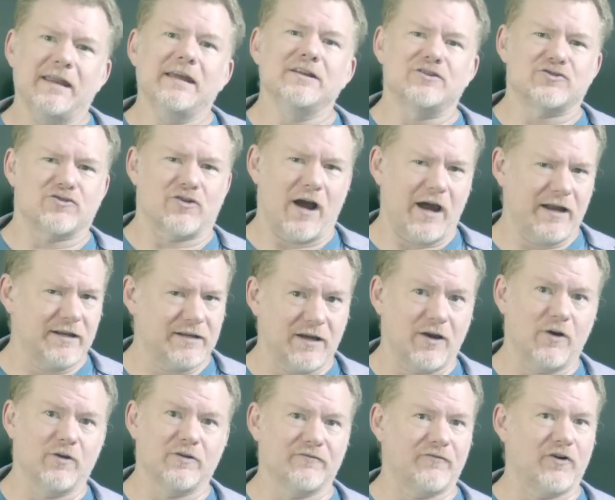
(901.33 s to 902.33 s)
he tried to
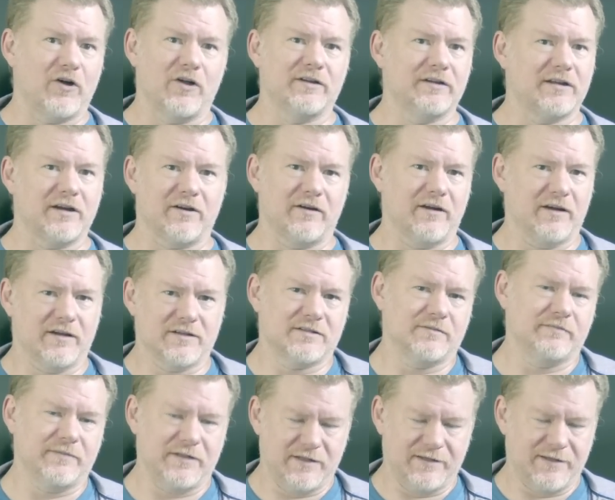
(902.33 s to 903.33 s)
go to
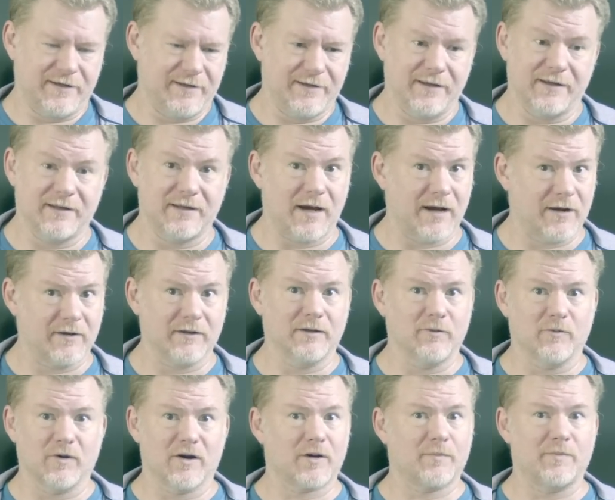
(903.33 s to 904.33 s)
voluntarism and it didn't
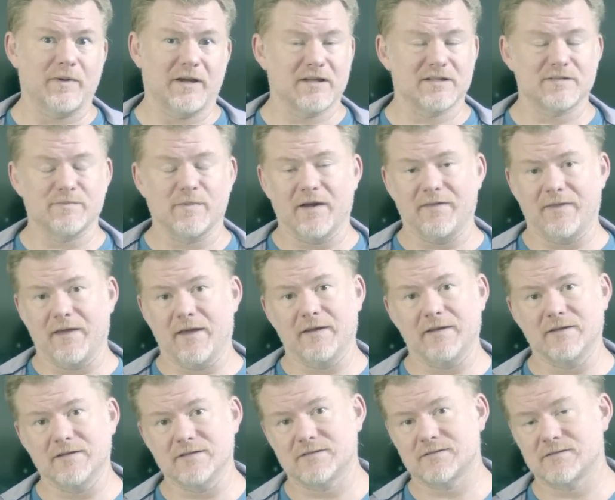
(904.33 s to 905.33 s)
entirely work because by
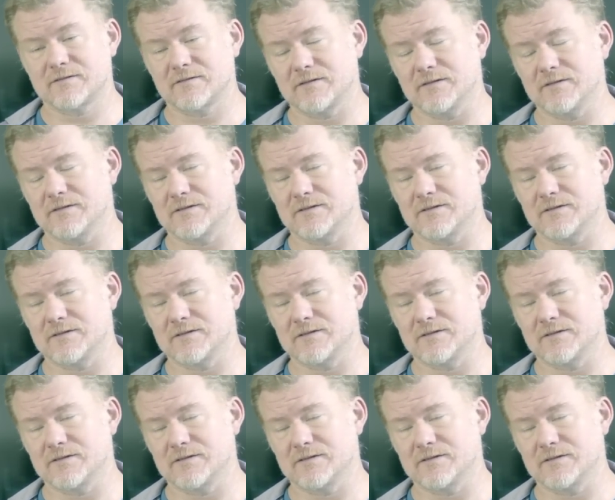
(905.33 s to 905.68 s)
then his